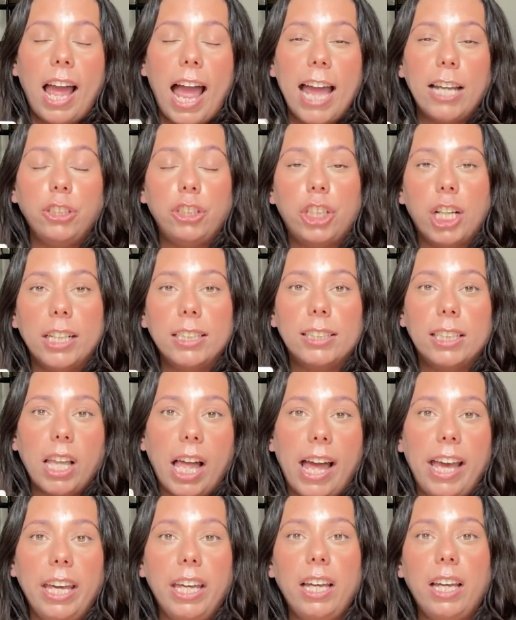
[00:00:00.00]
And just
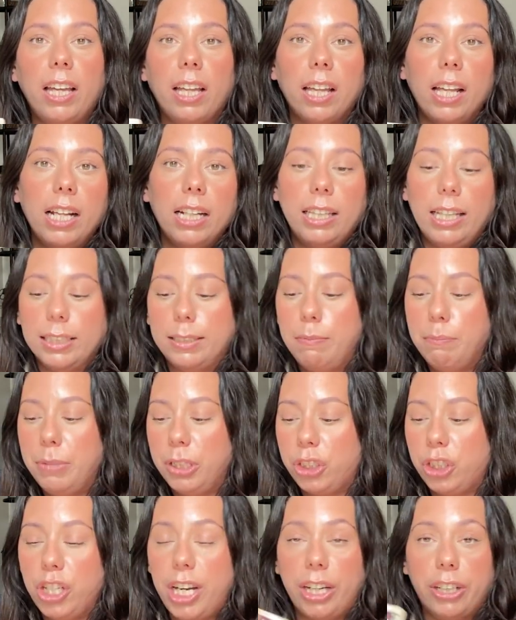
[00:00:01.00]
like this
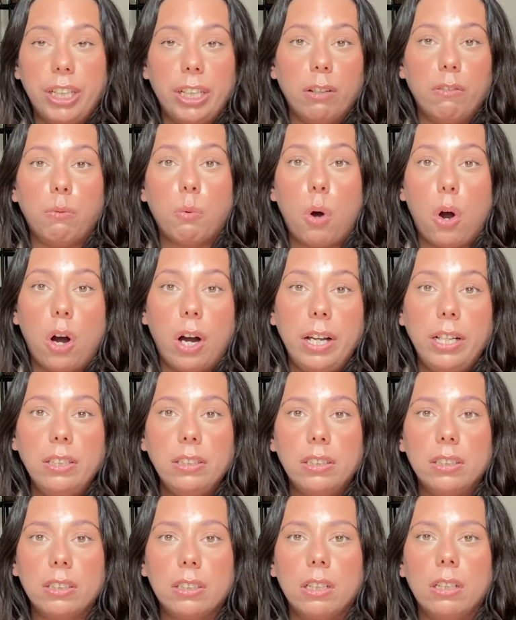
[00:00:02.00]
missionary of
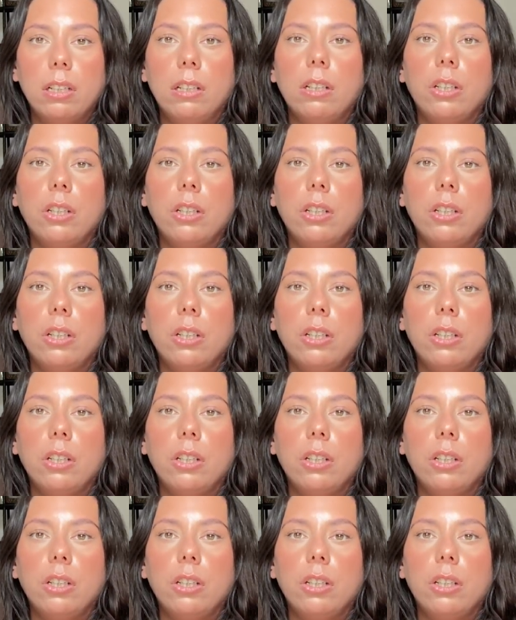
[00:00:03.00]
wands,